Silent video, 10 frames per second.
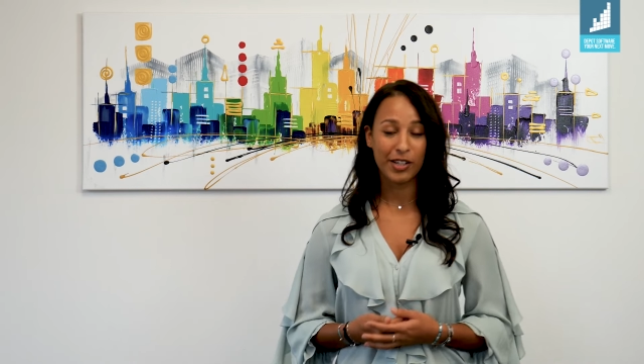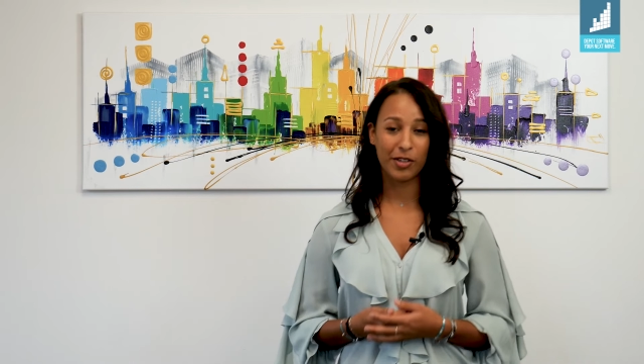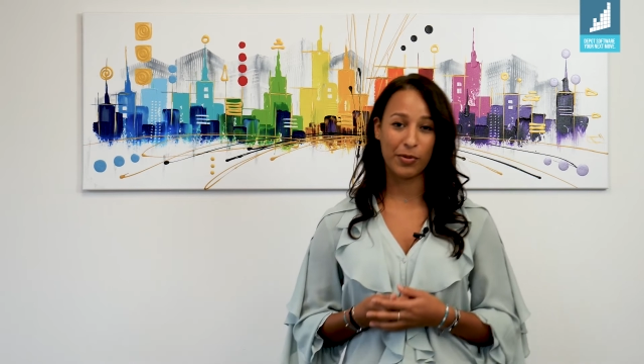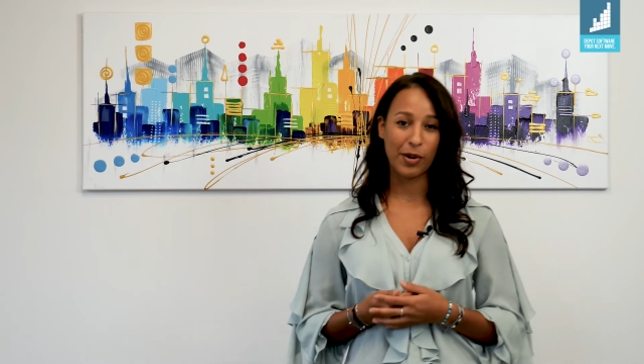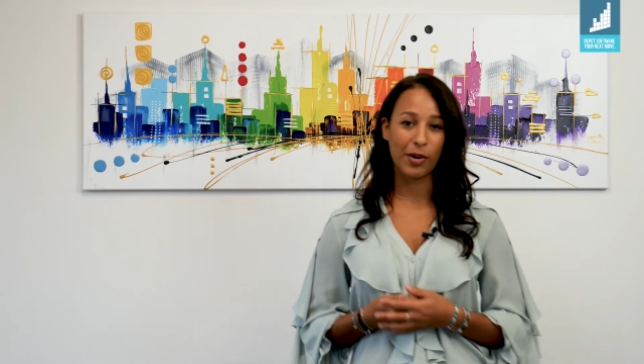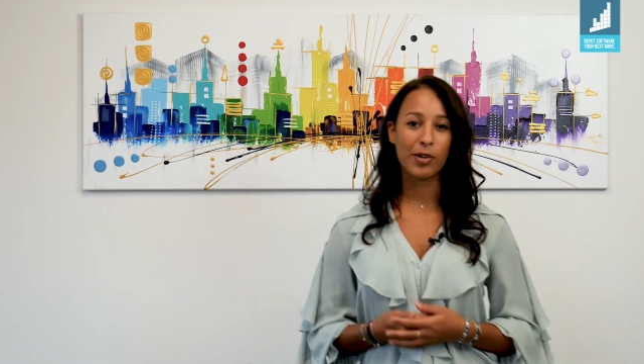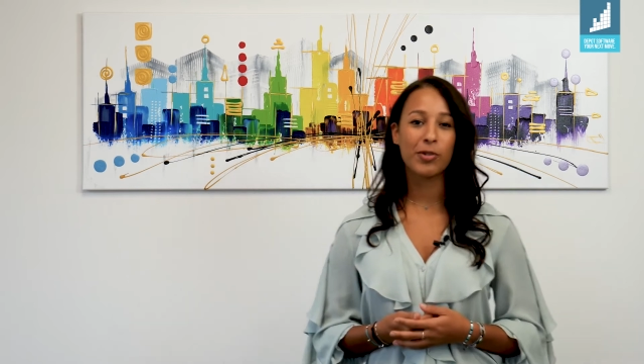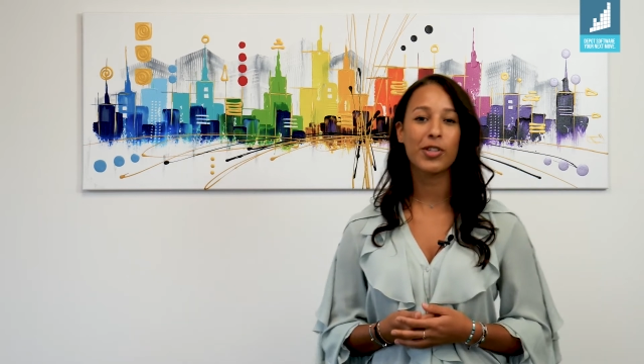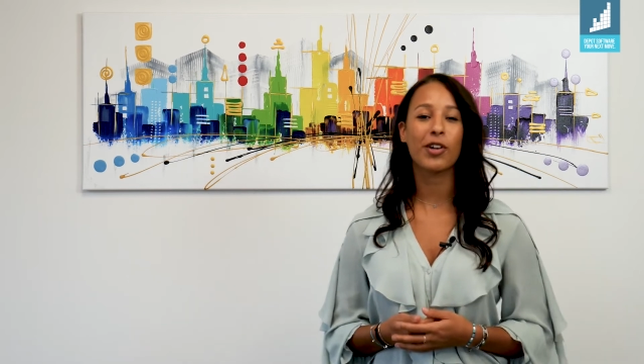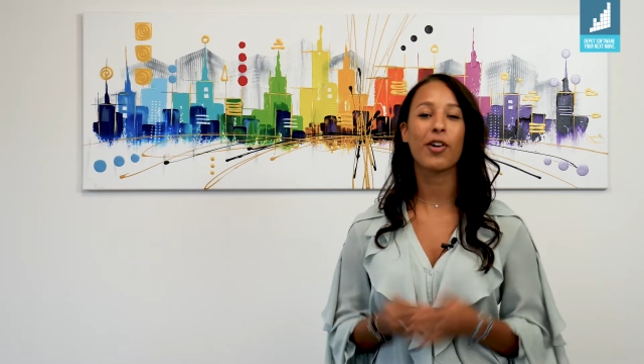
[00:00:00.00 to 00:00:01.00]
that we are
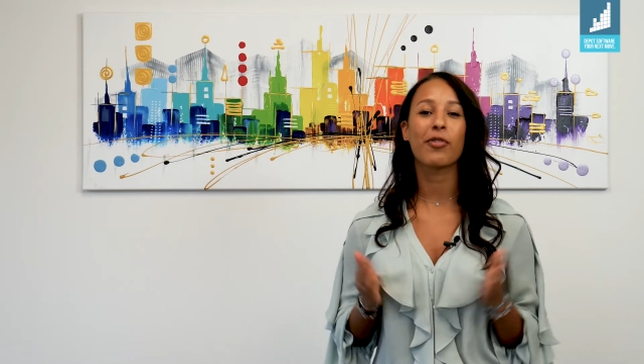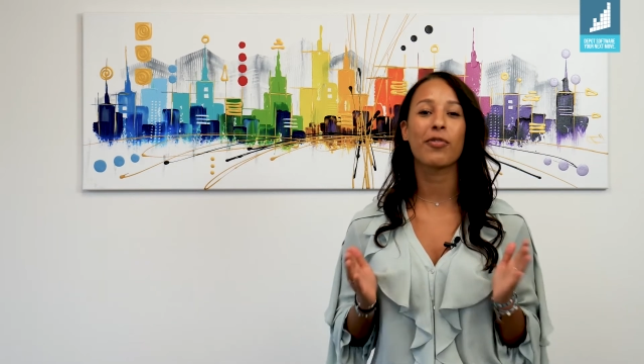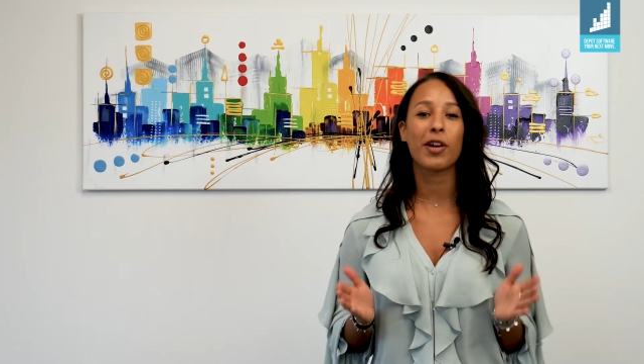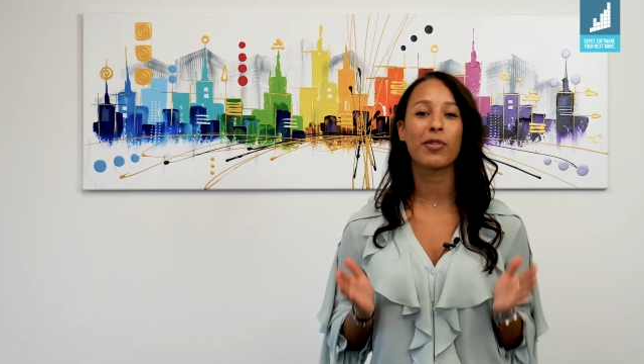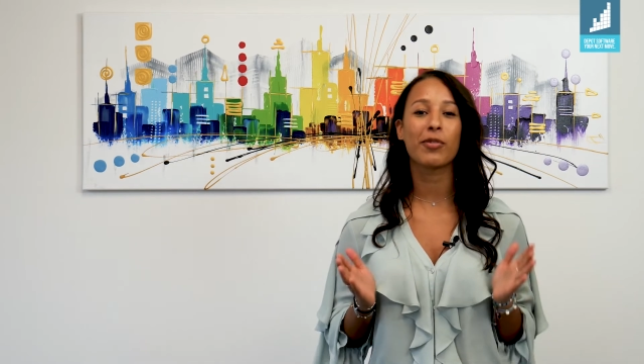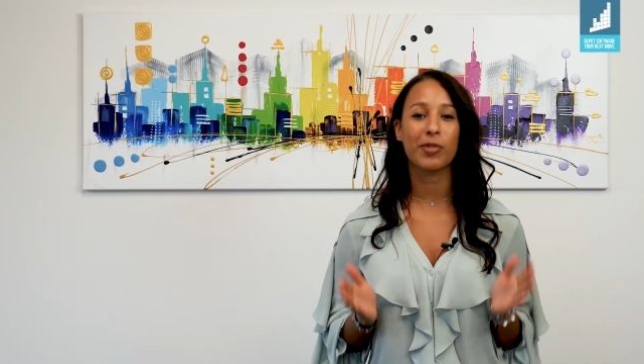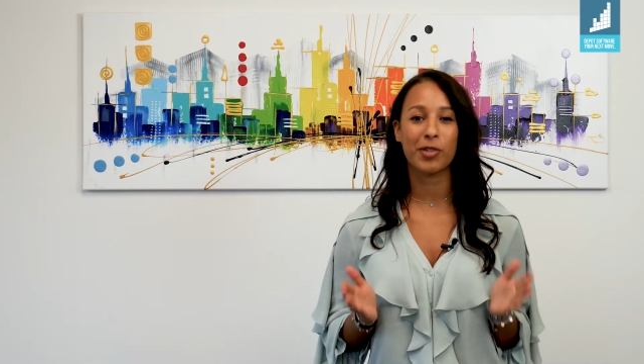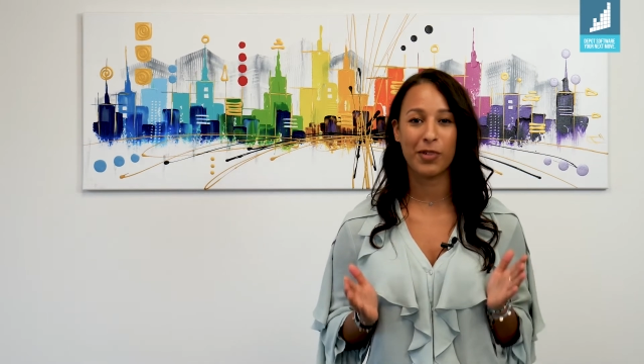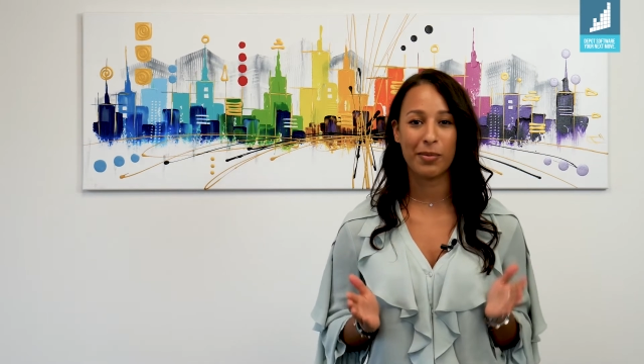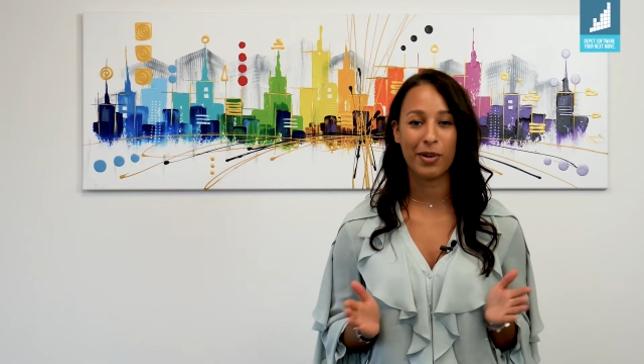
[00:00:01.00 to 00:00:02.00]
hosting our very
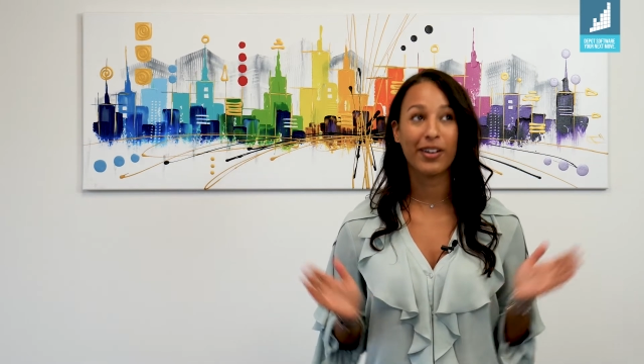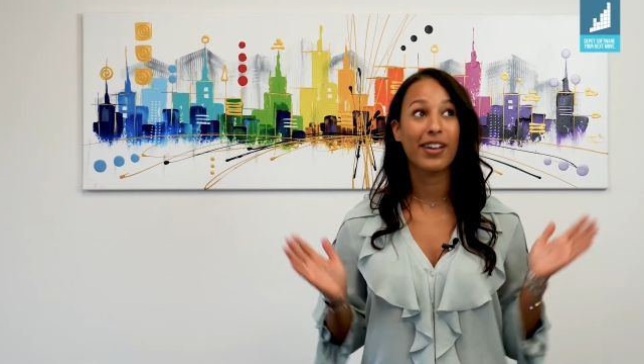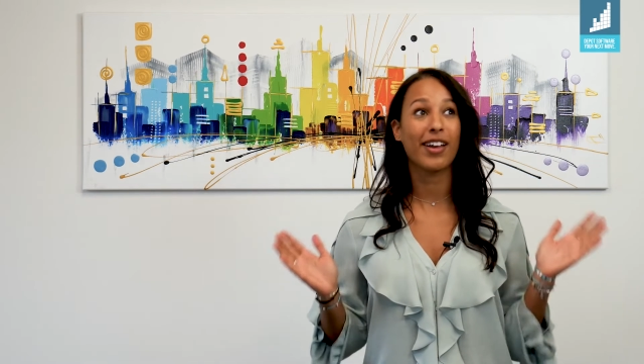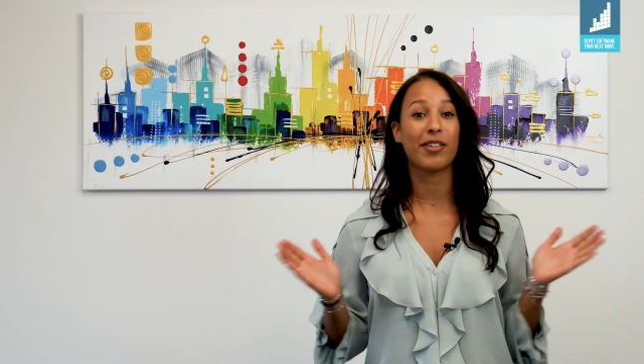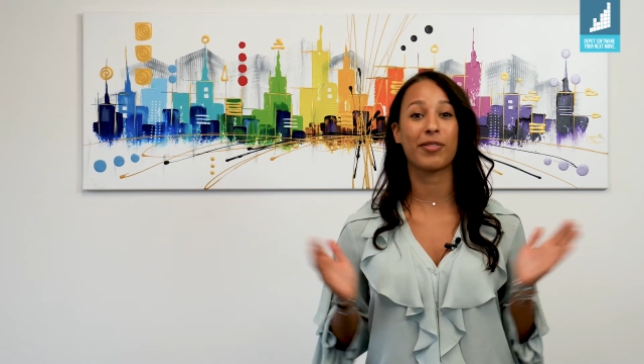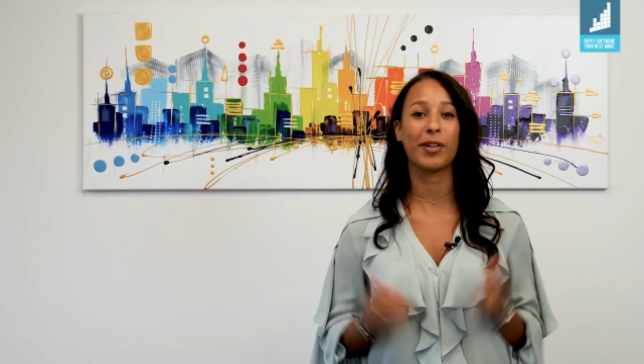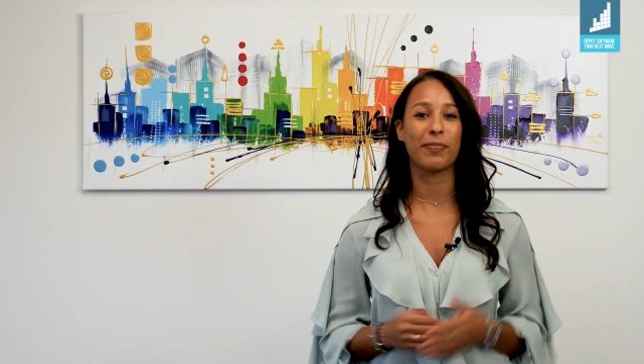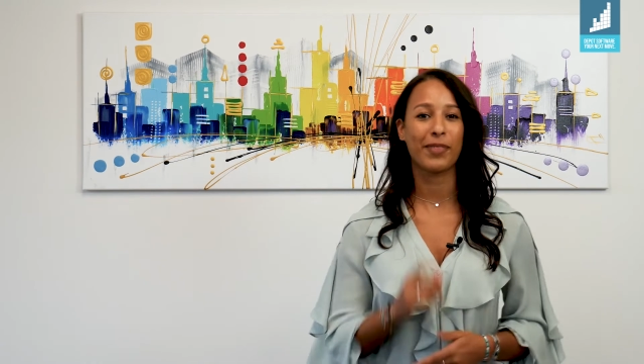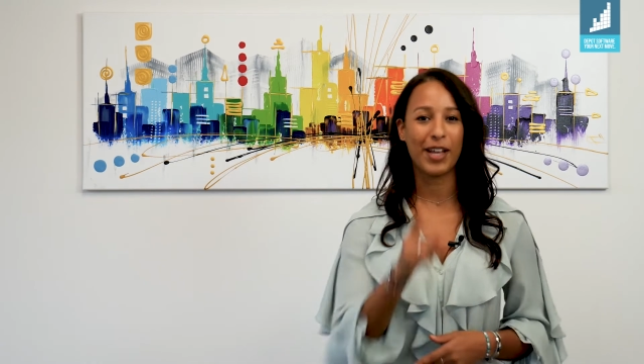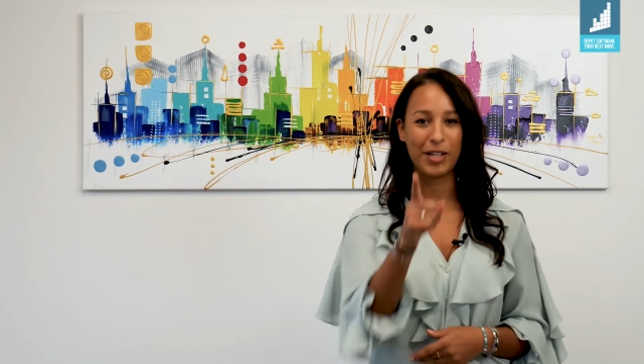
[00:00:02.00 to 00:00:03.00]
first webinar ever
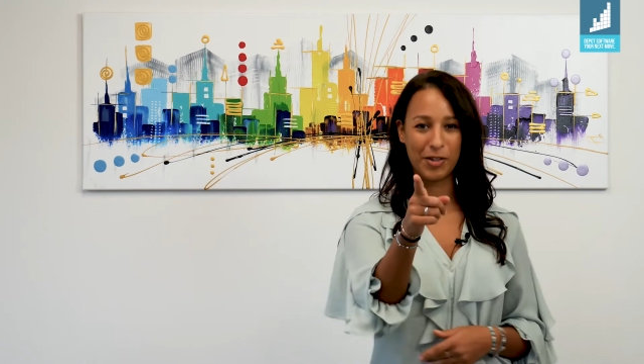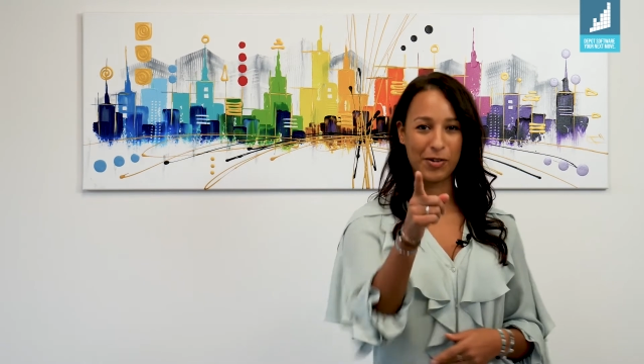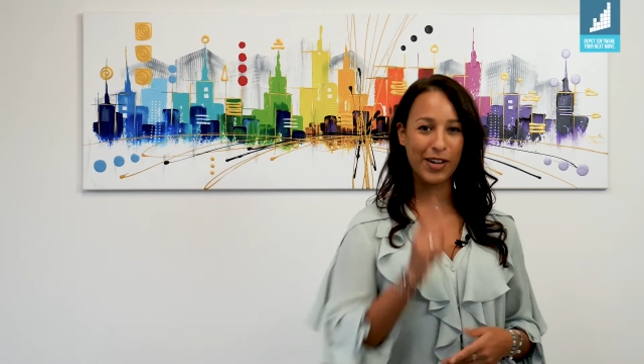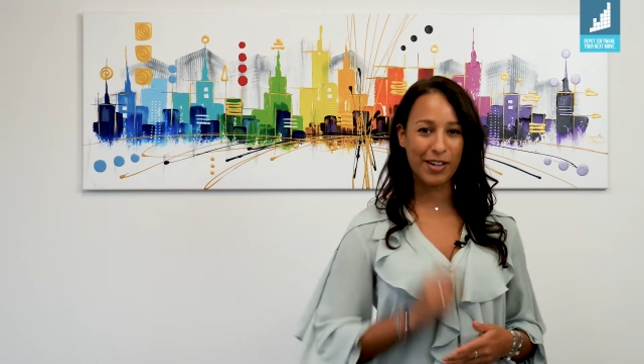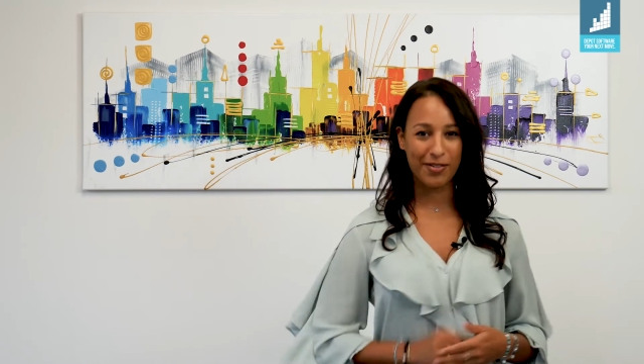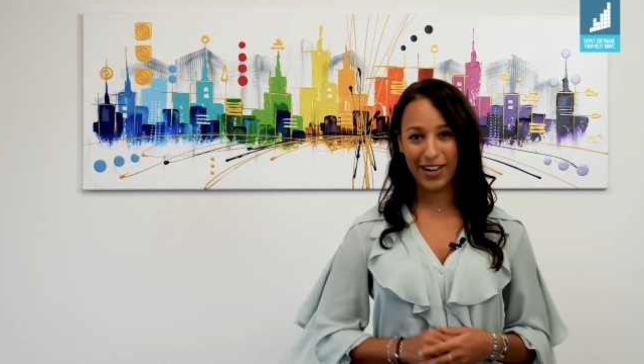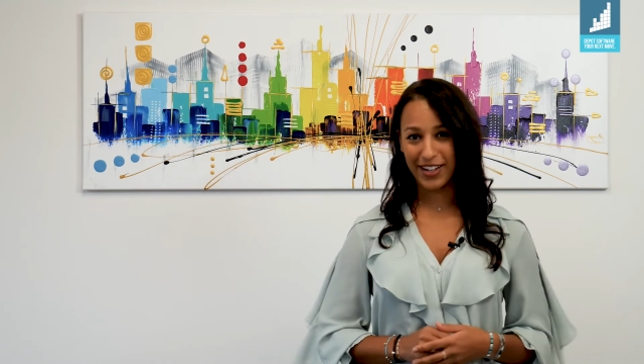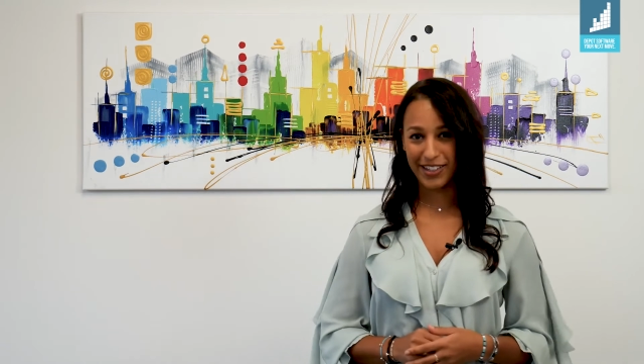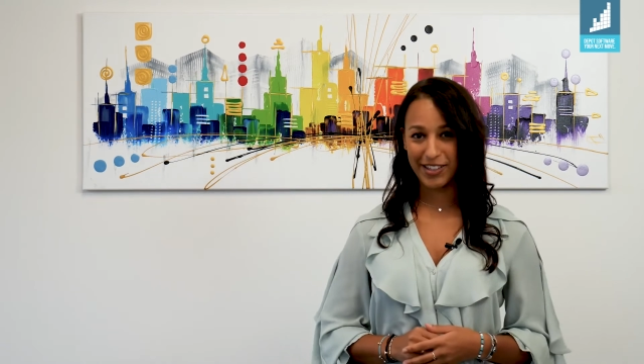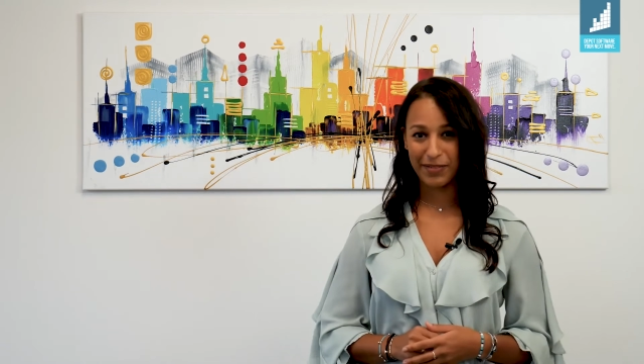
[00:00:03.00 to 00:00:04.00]
and you are invited.